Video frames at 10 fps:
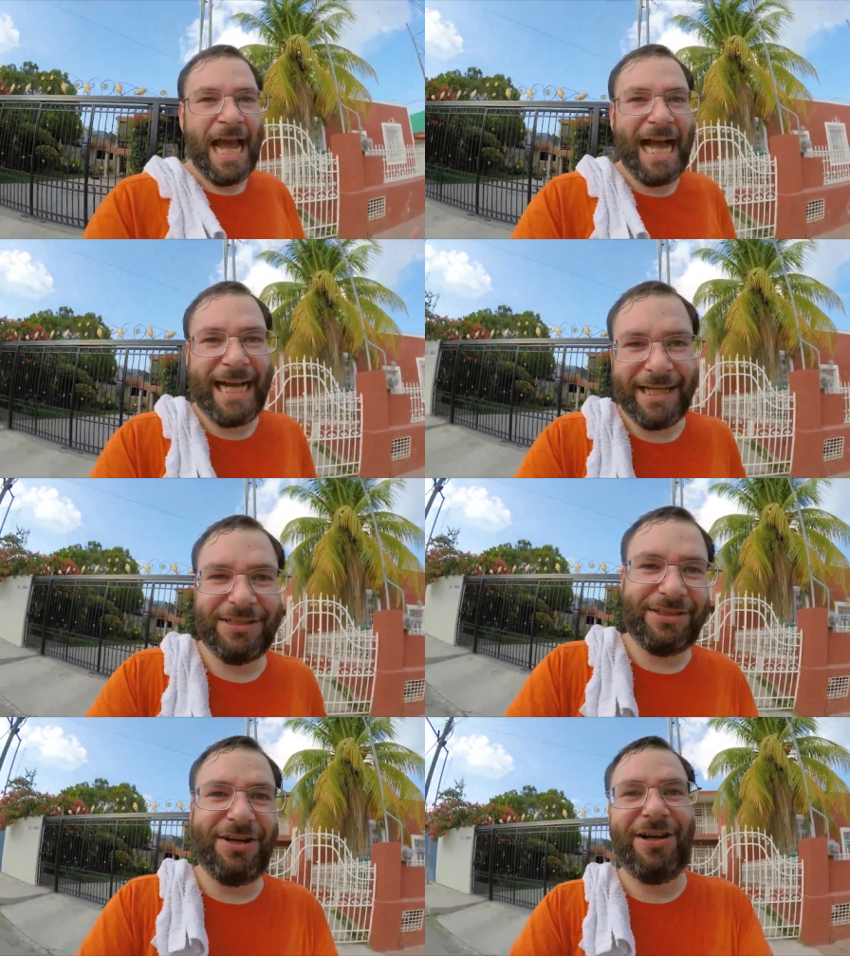I got to
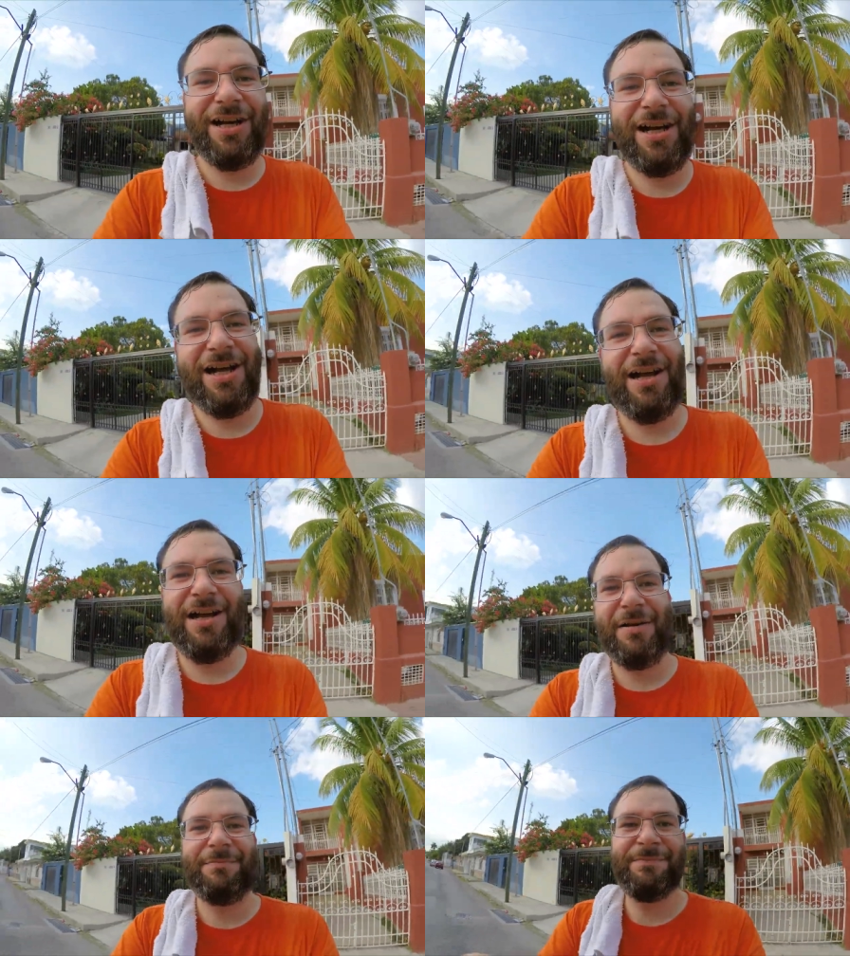start
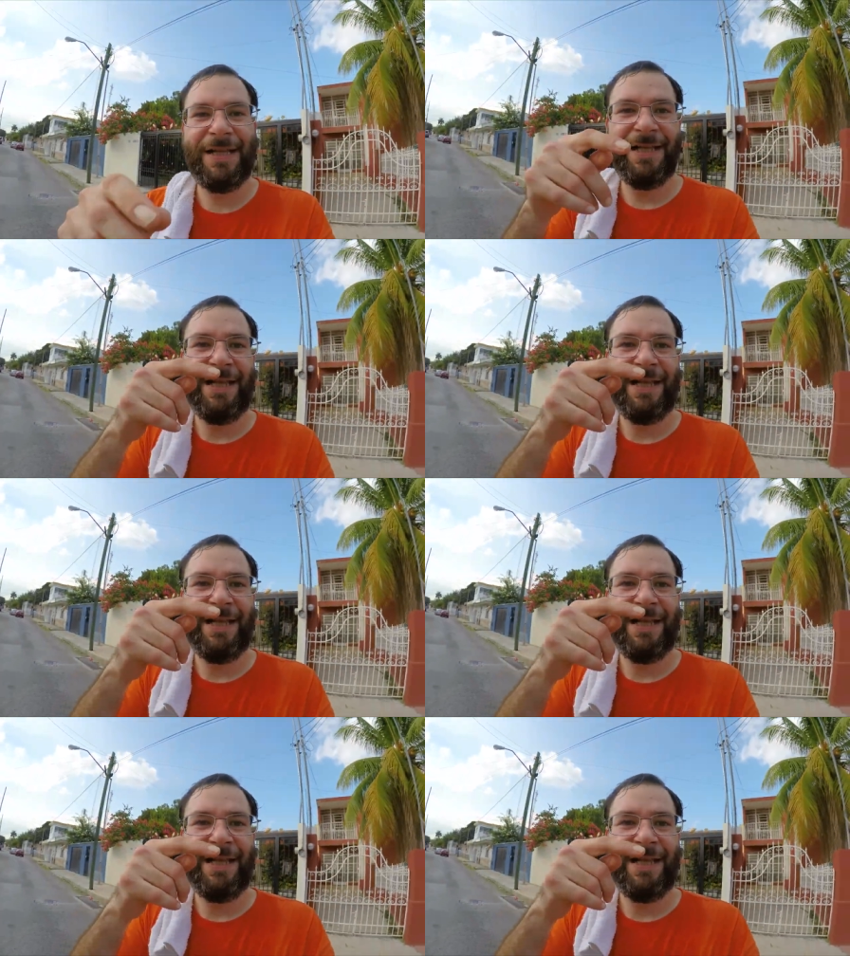um,